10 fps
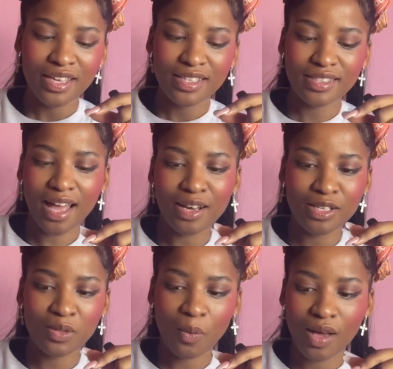
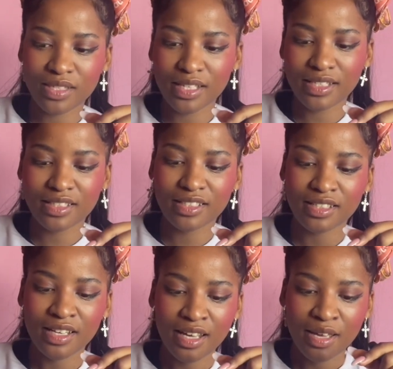status wasn't
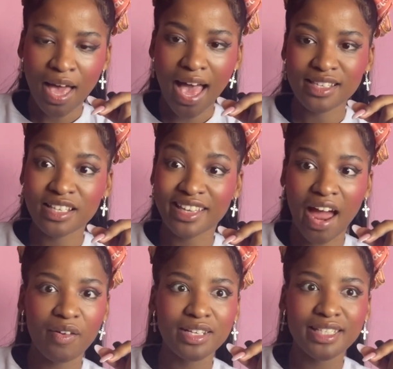as
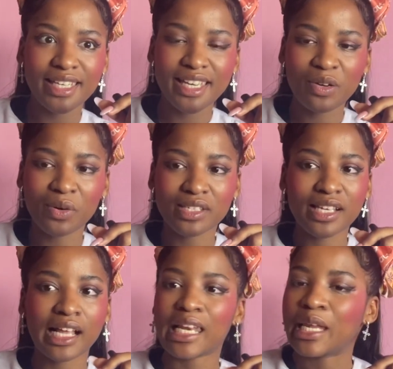guaranteed or as
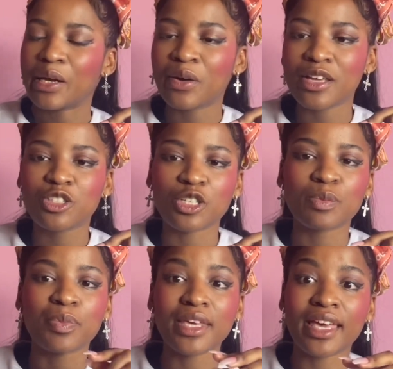clear as
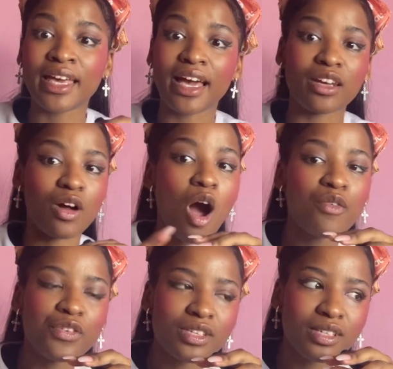just being an
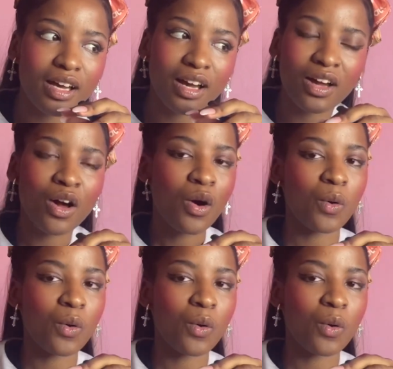officer